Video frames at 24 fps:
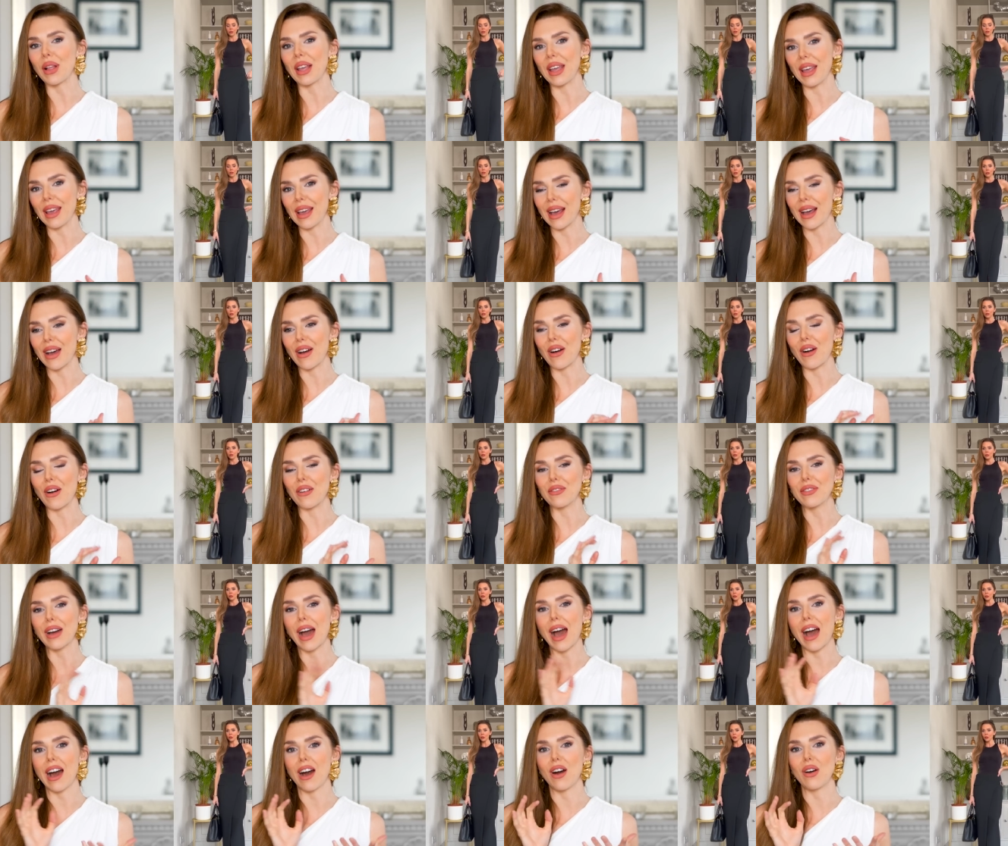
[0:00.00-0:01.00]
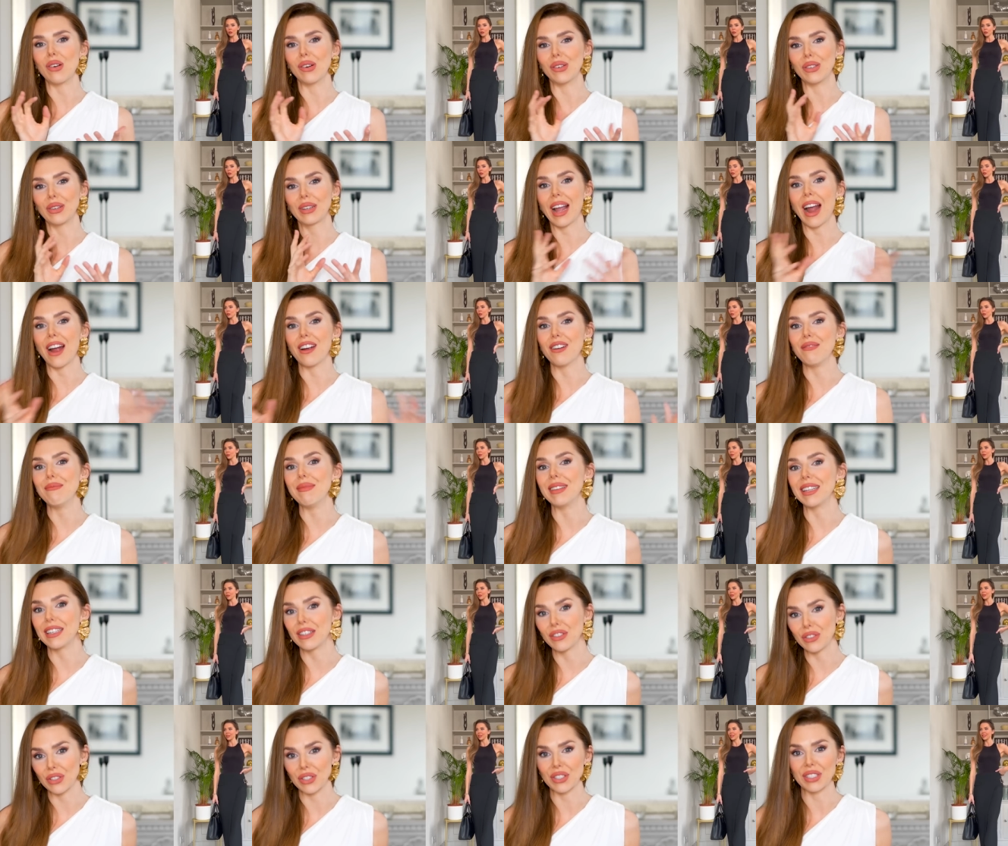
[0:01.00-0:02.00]
here of how Karen
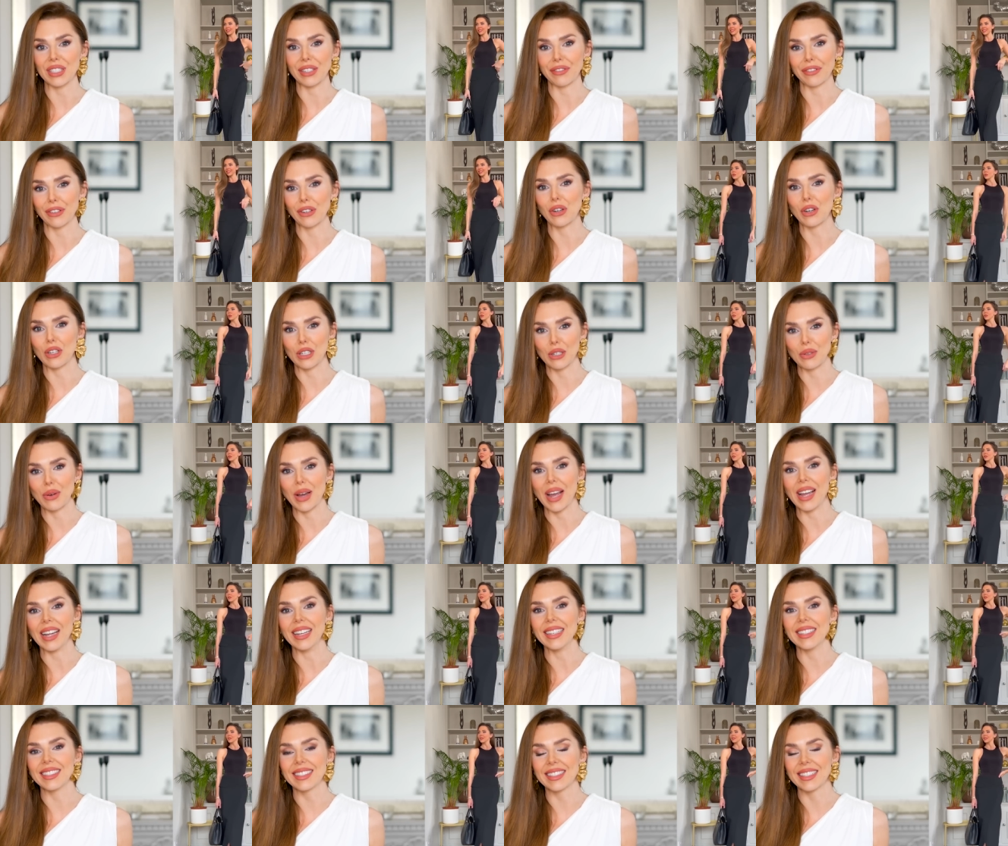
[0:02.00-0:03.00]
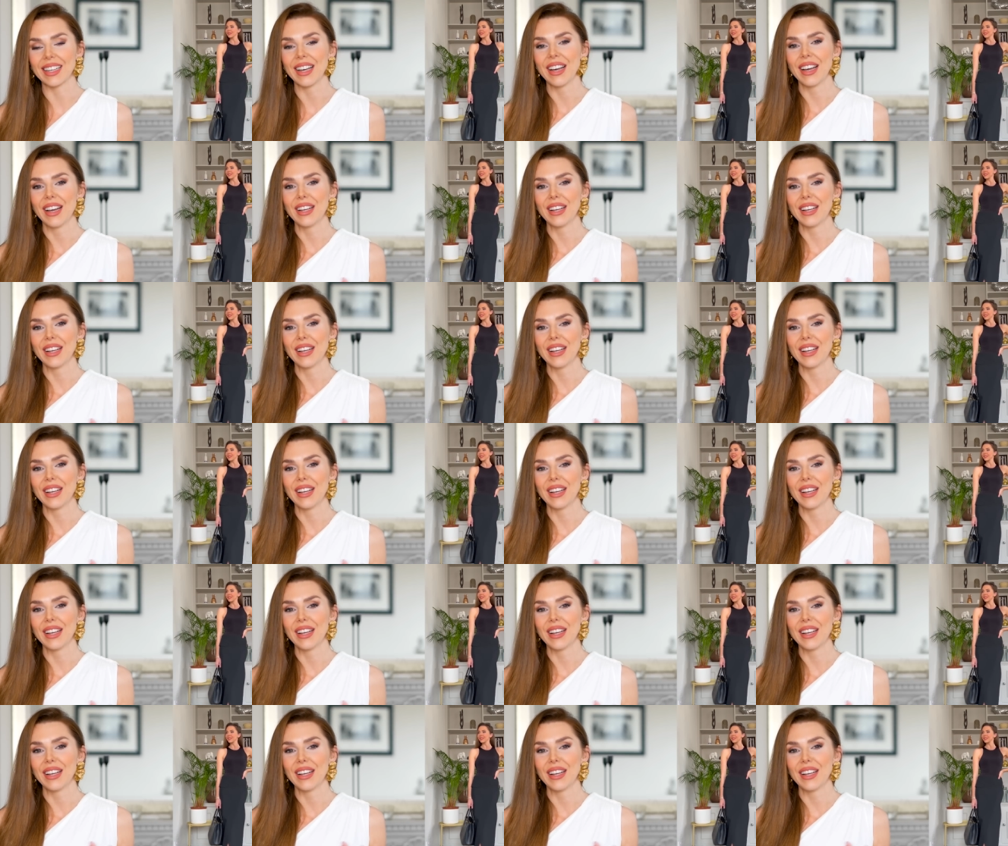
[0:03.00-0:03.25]
Millen does different colorways.